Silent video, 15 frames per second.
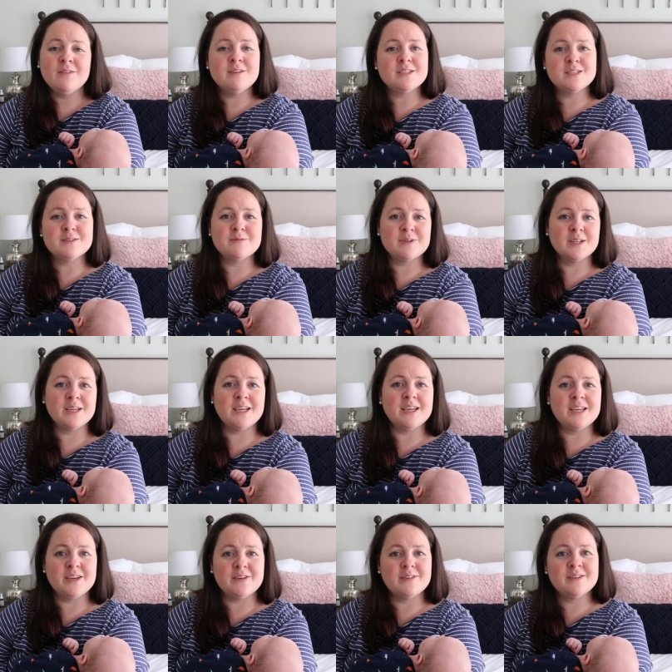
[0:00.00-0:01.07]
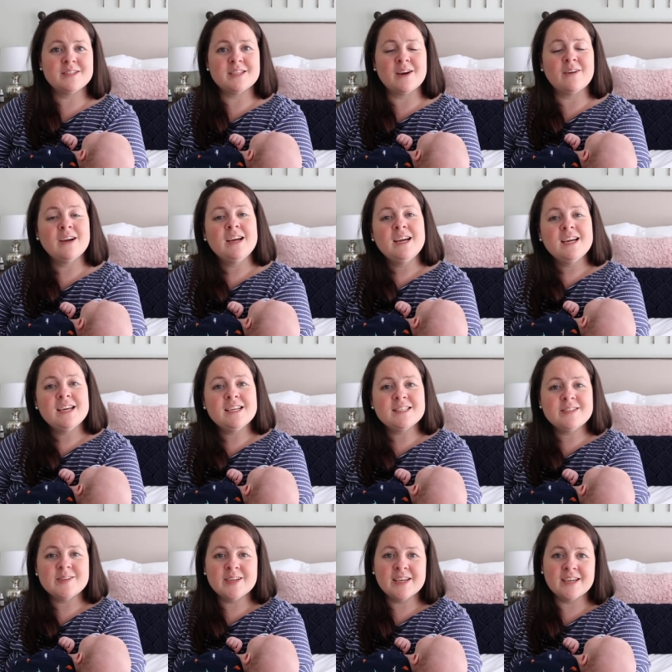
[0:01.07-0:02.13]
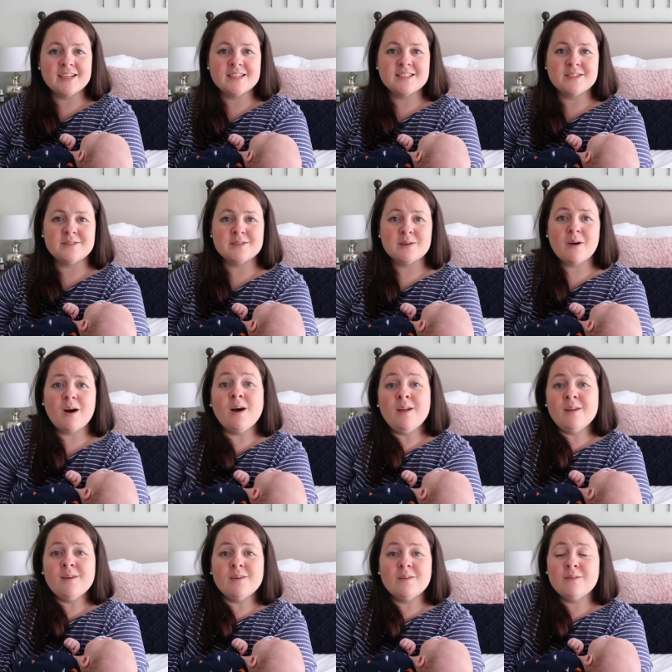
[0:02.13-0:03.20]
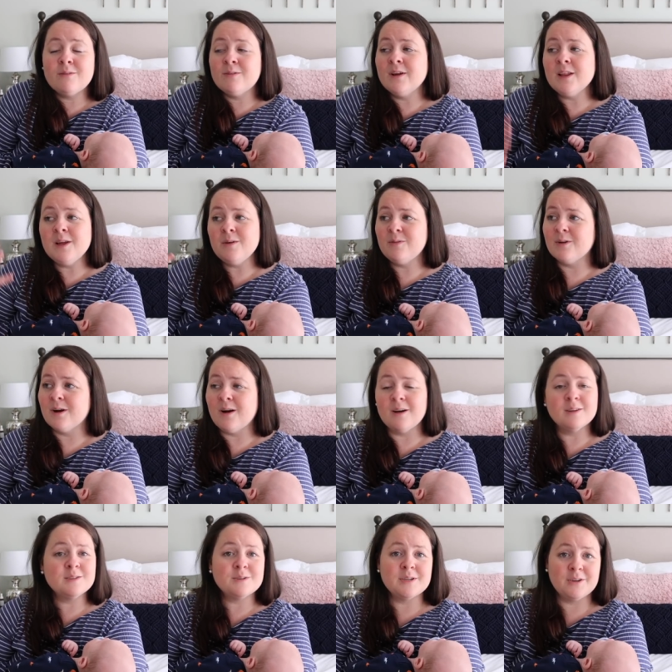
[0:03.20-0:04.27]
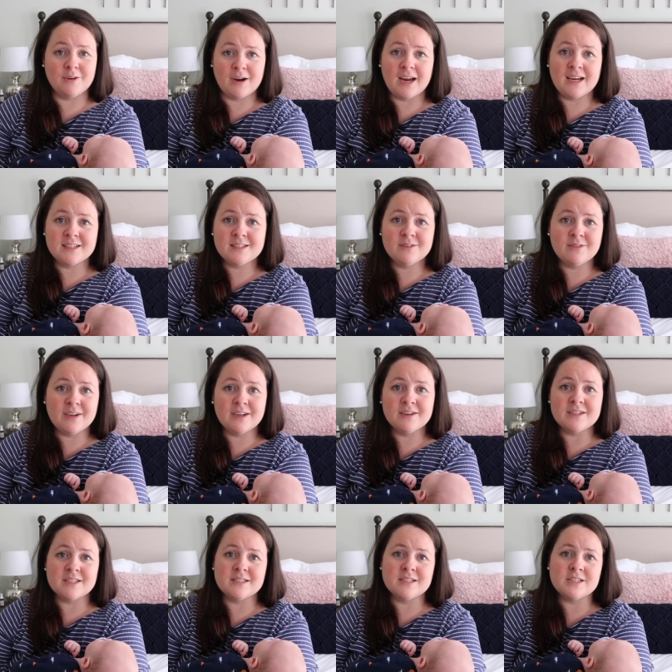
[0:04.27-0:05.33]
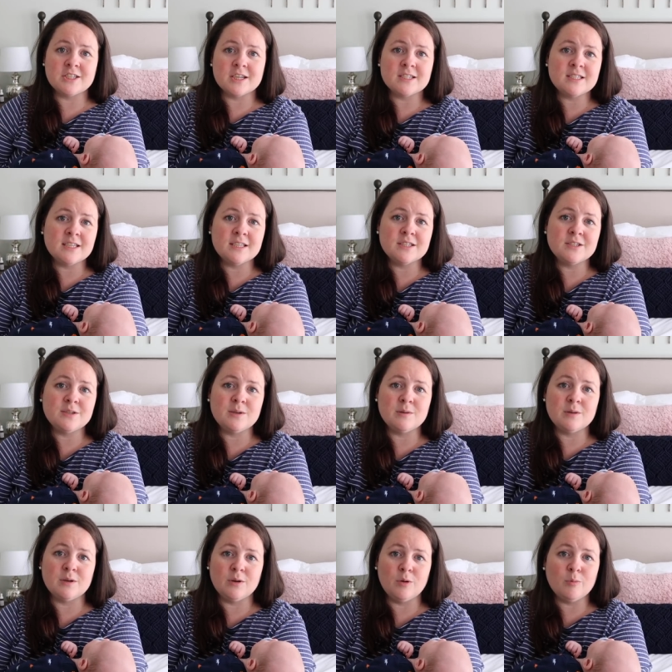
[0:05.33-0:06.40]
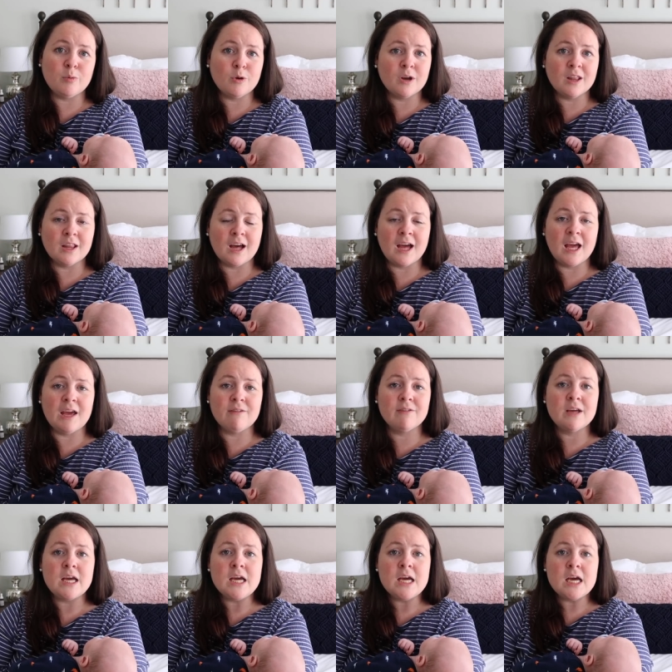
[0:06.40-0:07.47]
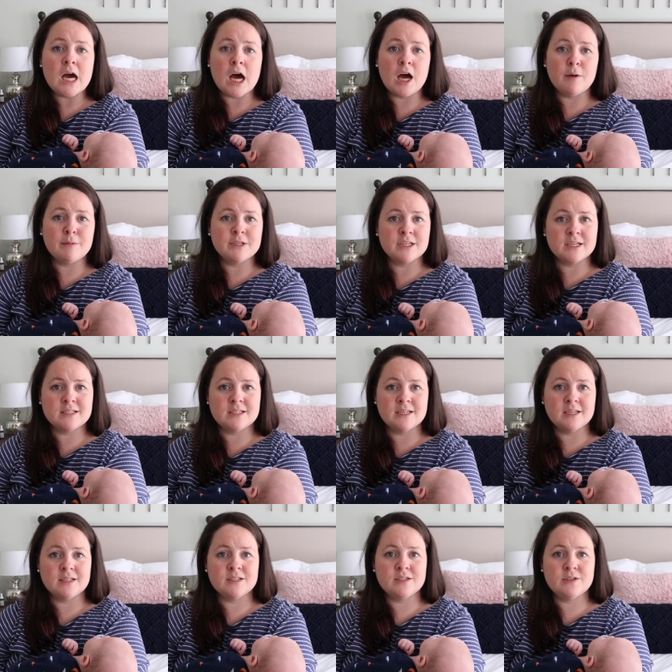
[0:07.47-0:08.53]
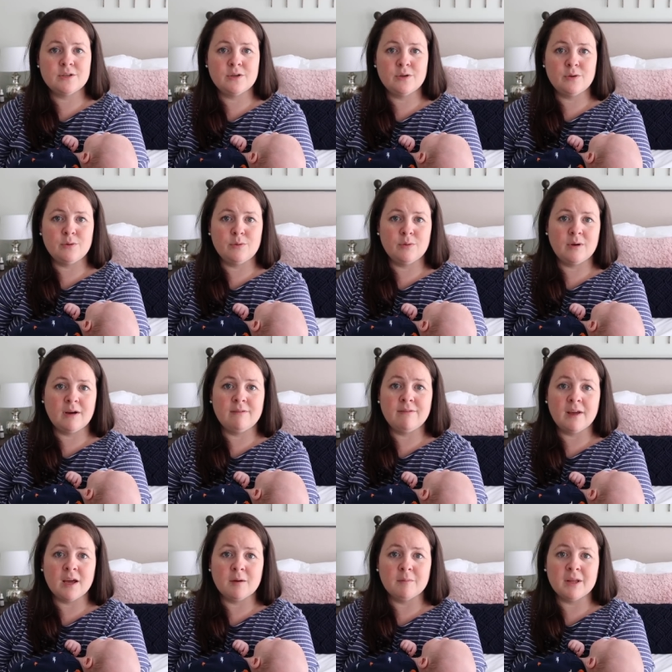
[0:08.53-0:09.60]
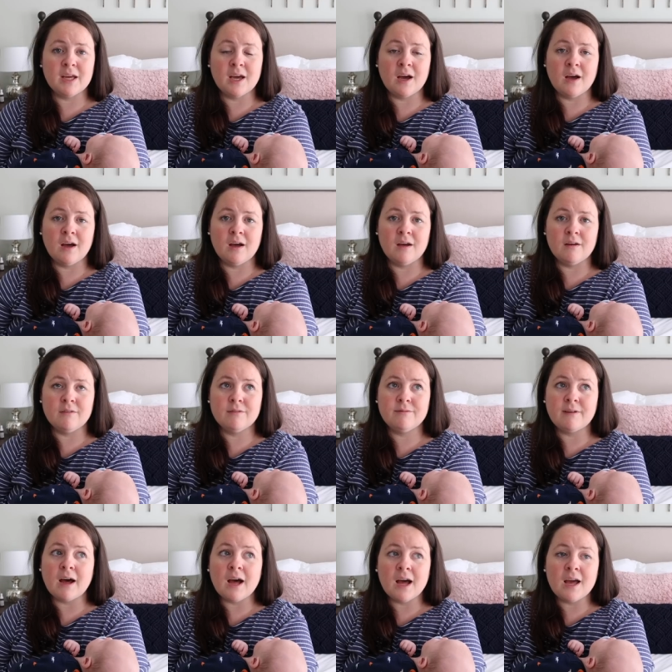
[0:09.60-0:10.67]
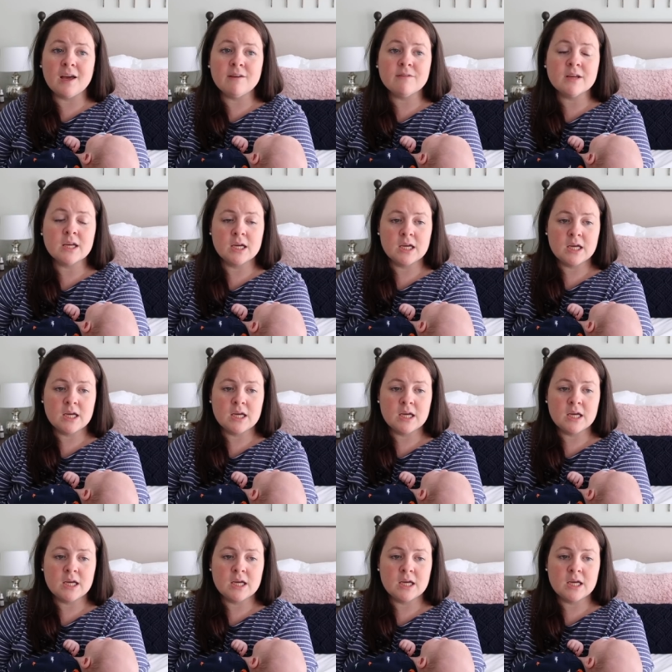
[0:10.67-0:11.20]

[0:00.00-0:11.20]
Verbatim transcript: which is really cute. So he's doing good too. So all really, we're all doing great. We are just adjusting to the newborn life, um, adjusting to a family of five. Um,